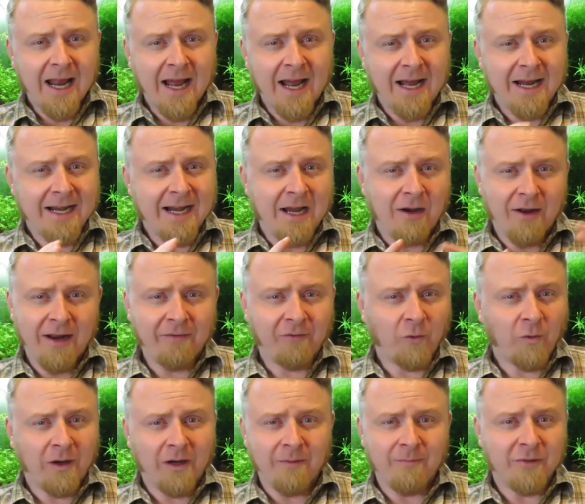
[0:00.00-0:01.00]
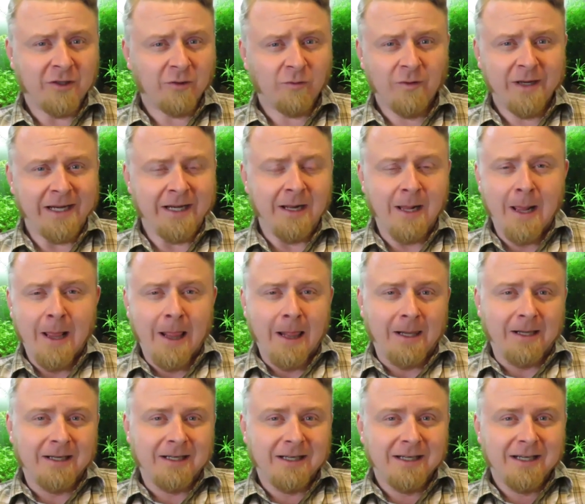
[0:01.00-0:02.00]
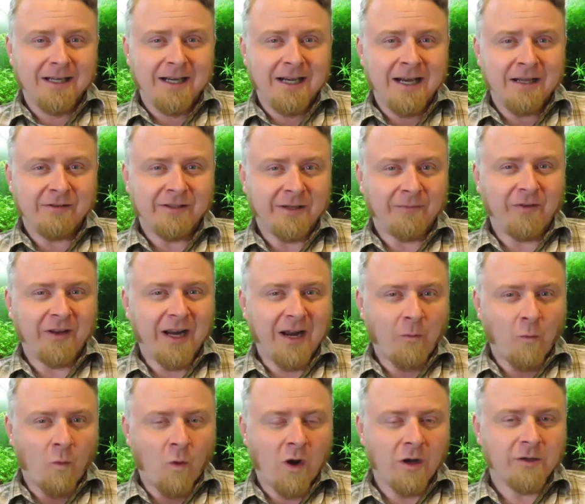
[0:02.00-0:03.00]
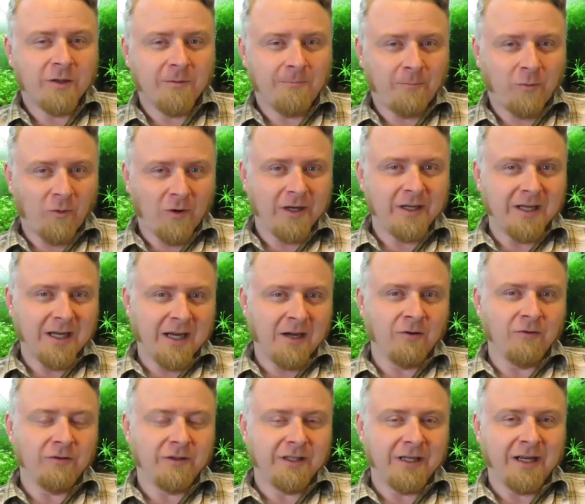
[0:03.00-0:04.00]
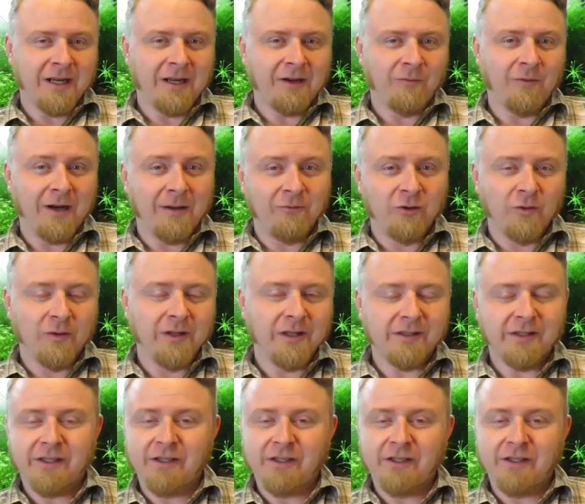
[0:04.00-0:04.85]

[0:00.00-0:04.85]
Now everywhere in between. Now something I want to point out when I'm doing this,